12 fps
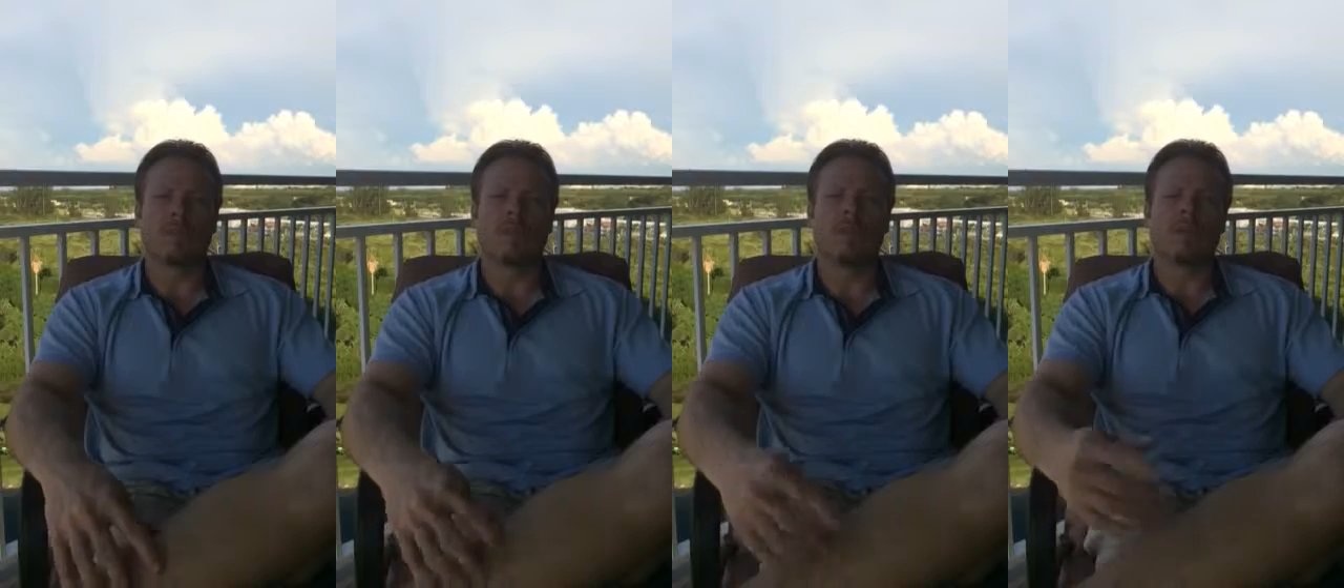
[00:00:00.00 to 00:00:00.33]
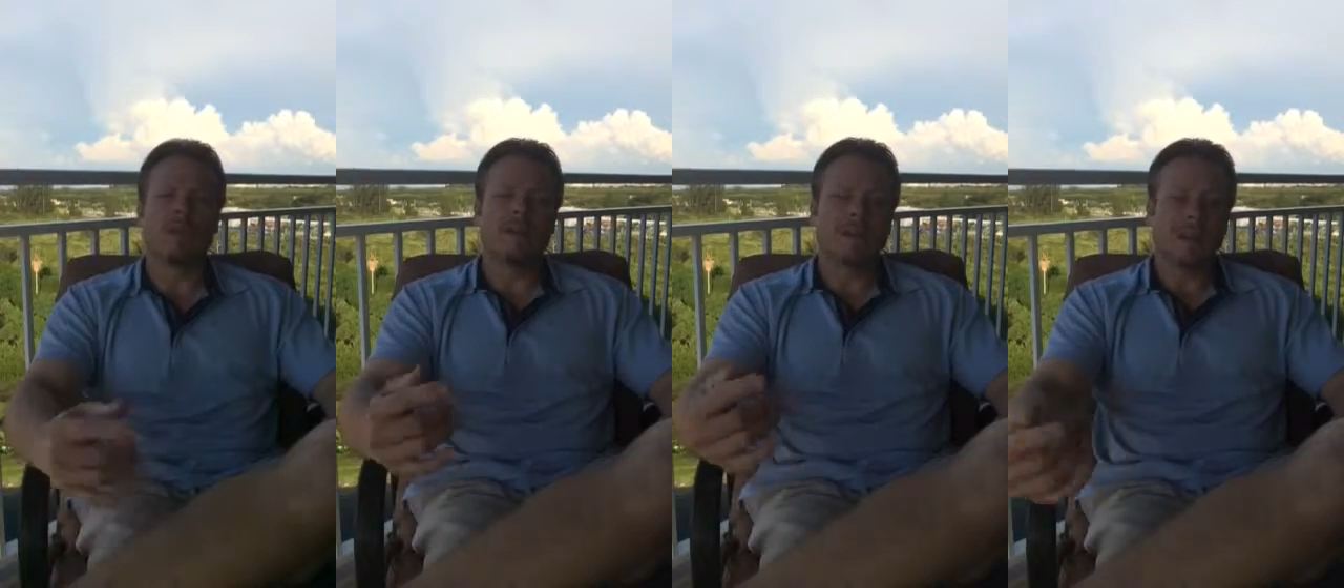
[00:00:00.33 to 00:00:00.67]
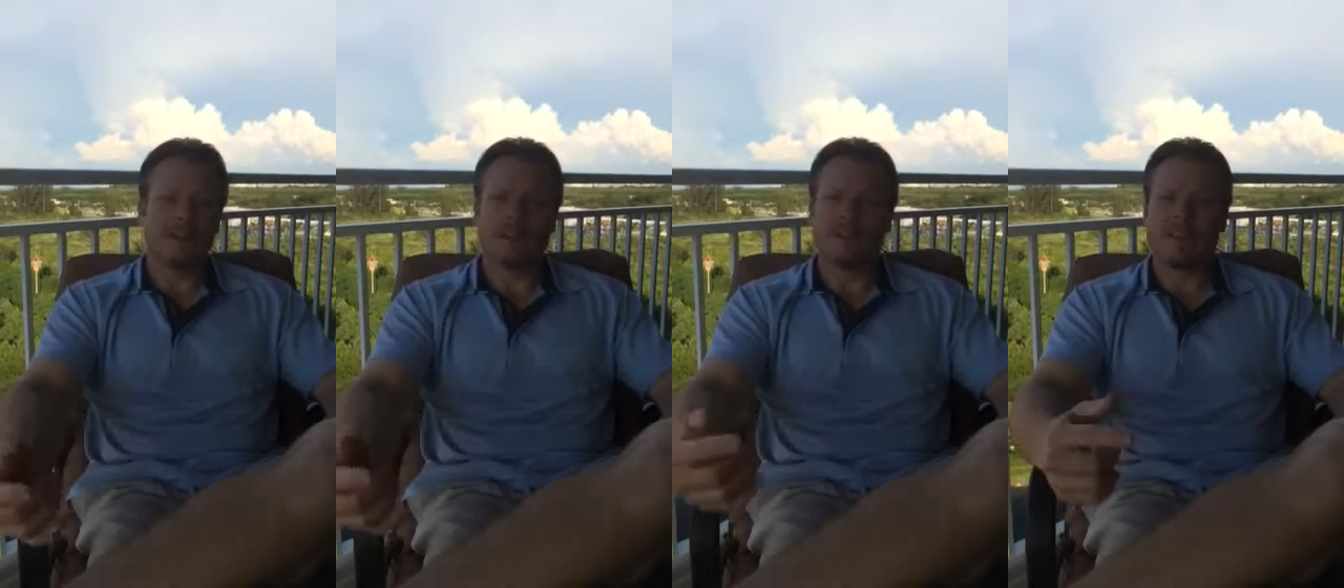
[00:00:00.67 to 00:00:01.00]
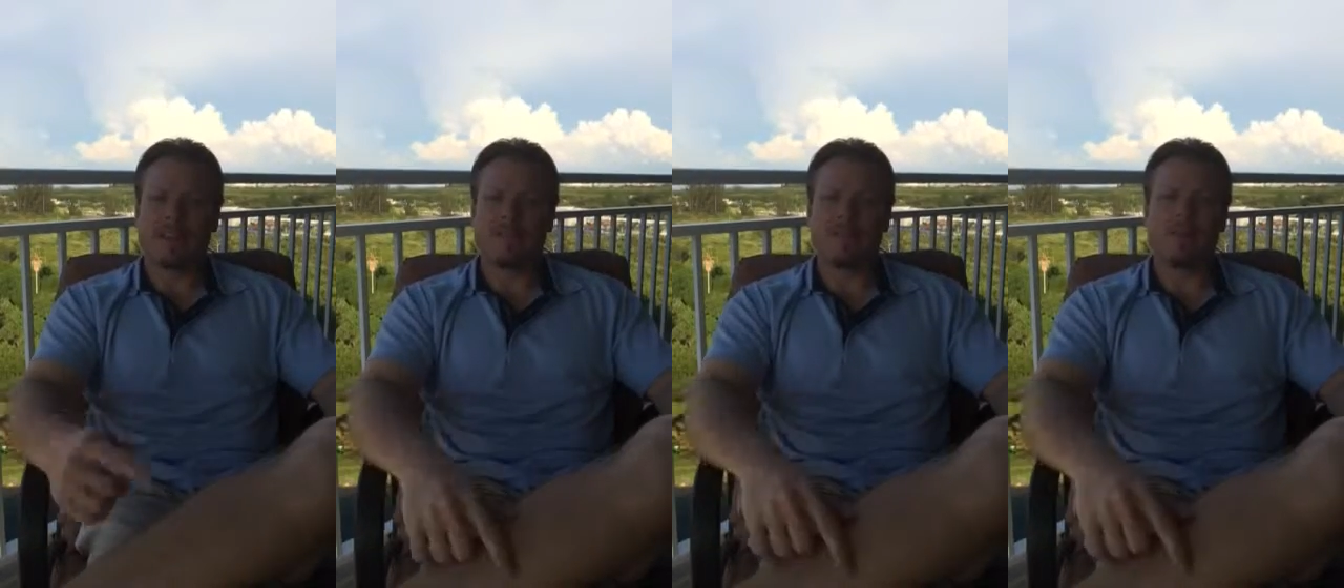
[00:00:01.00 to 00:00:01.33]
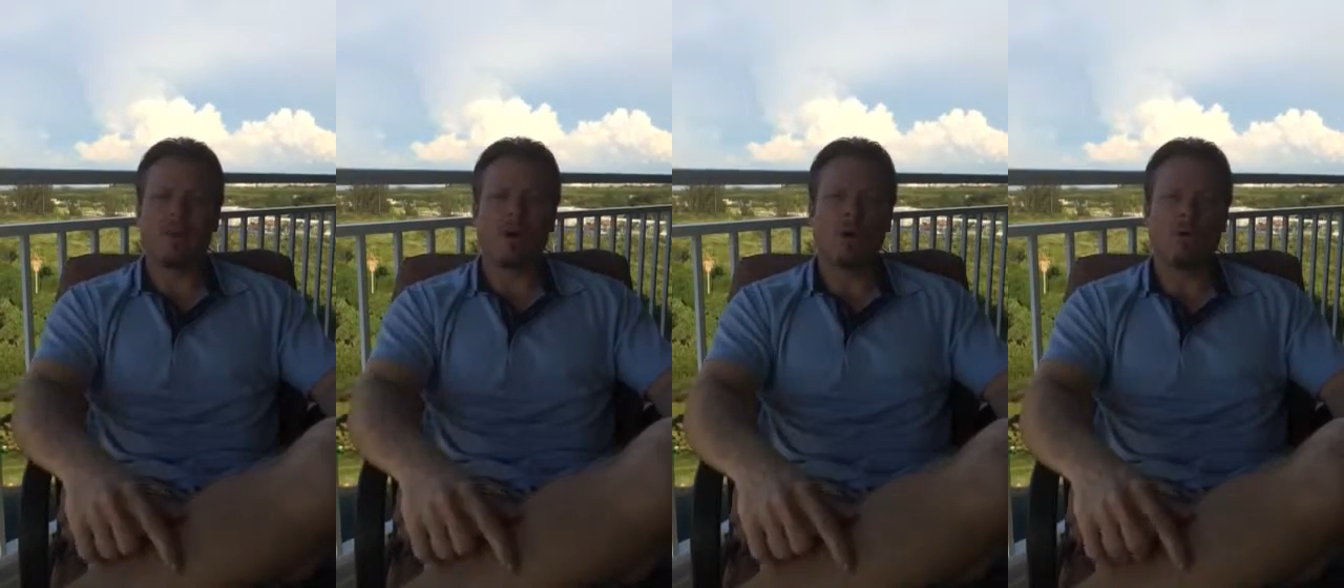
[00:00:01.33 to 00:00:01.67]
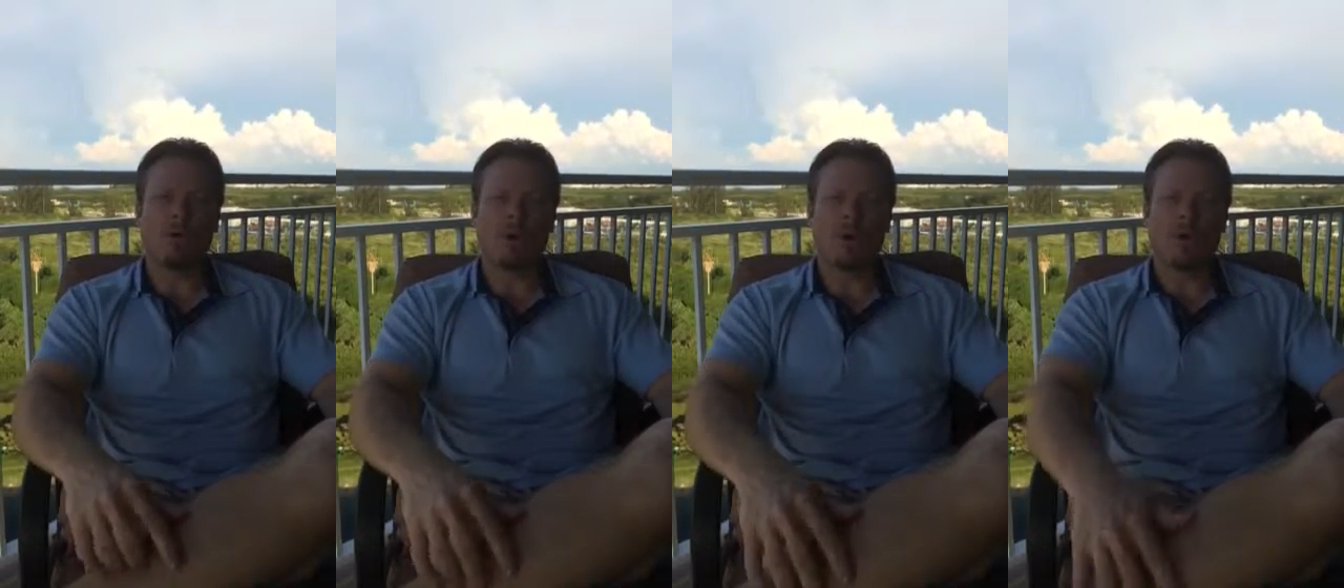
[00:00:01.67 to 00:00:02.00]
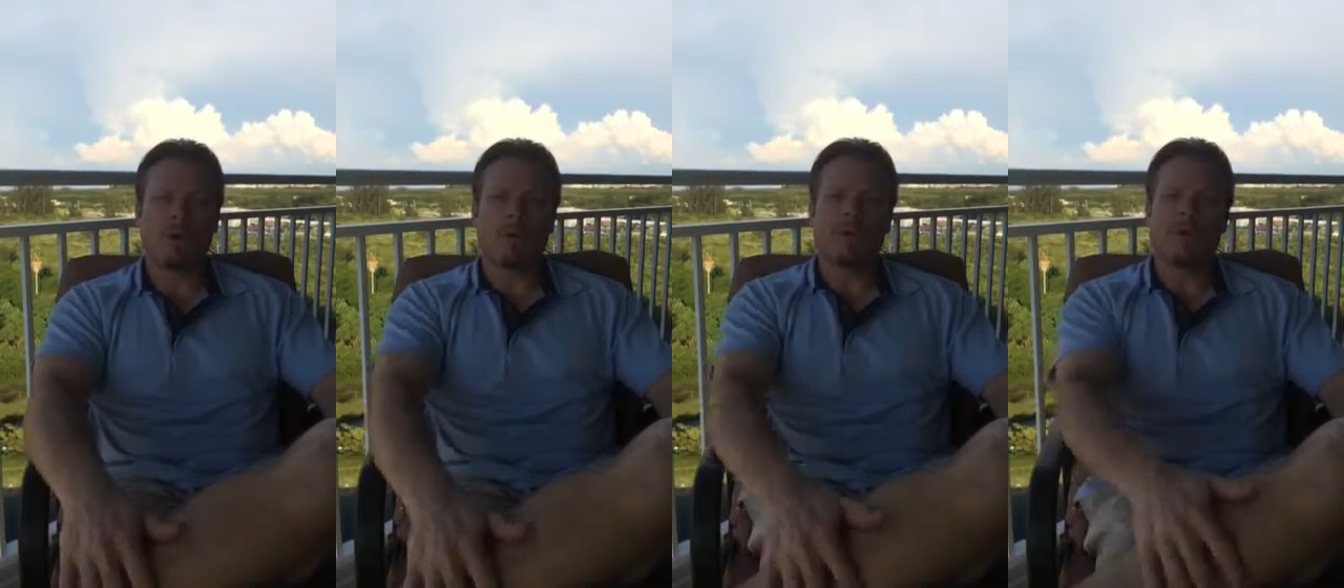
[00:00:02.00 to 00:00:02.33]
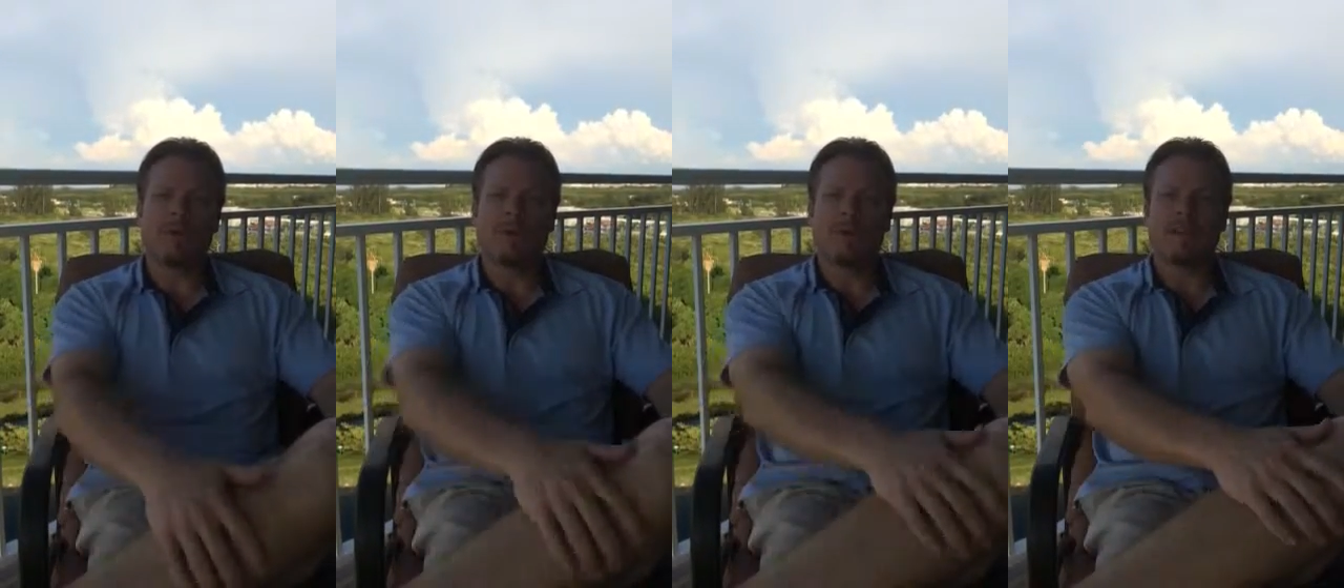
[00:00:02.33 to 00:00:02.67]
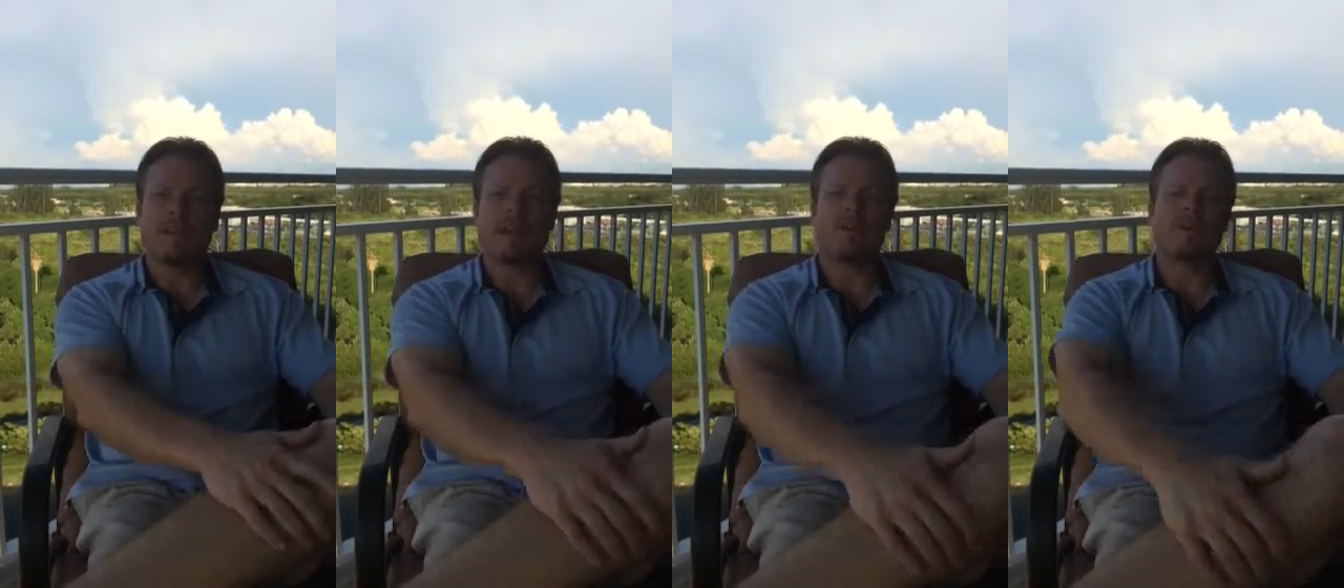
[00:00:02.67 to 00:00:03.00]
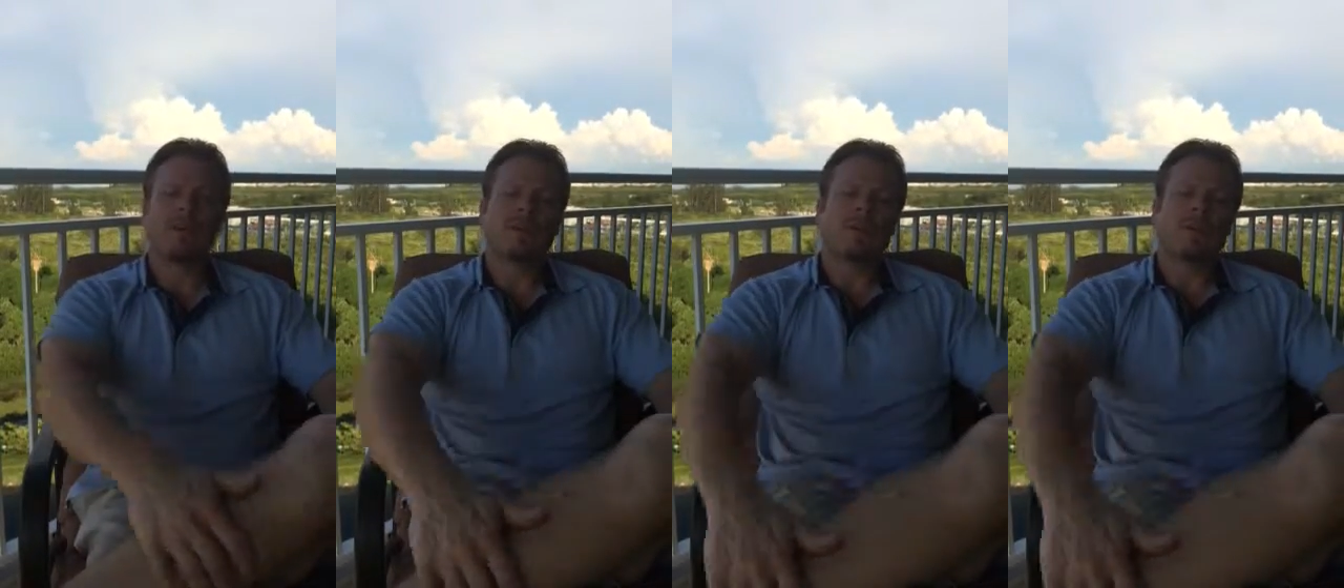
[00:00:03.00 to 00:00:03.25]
So that's an example of a whole property and what we did and how